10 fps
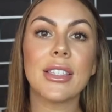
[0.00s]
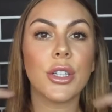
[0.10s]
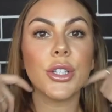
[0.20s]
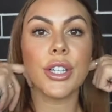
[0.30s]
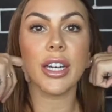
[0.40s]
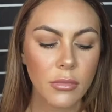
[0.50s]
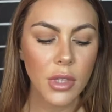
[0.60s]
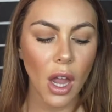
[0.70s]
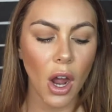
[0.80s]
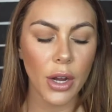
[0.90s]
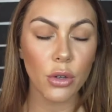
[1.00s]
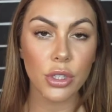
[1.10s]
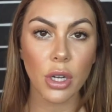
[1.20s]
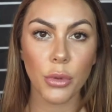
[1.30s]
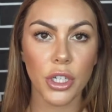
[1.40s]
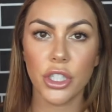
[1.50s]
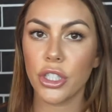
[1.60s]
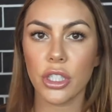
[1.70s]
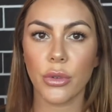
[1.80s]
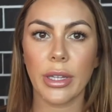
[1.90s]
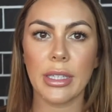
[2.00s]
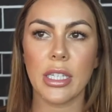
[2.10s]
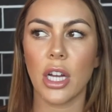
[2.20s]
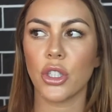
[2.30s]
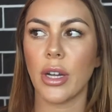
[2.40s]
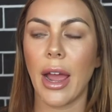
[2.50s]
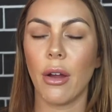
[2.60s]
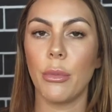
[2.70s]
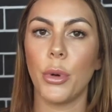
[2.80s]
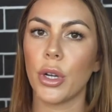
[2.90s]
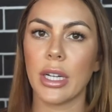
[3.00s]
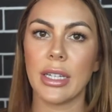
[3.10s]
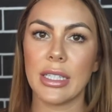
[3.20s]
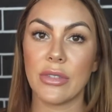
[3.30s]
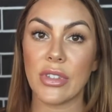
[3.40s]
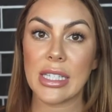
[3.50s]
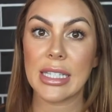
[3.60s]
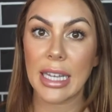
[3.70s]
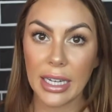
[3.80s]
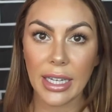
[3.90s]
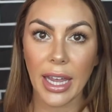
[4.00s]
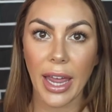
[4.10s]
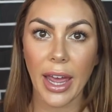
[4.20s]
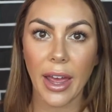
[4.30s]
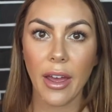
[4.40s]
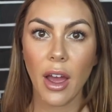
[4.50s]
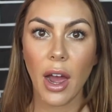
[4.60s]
is good. I also wanted to just quickly touch on how important it is for skincare.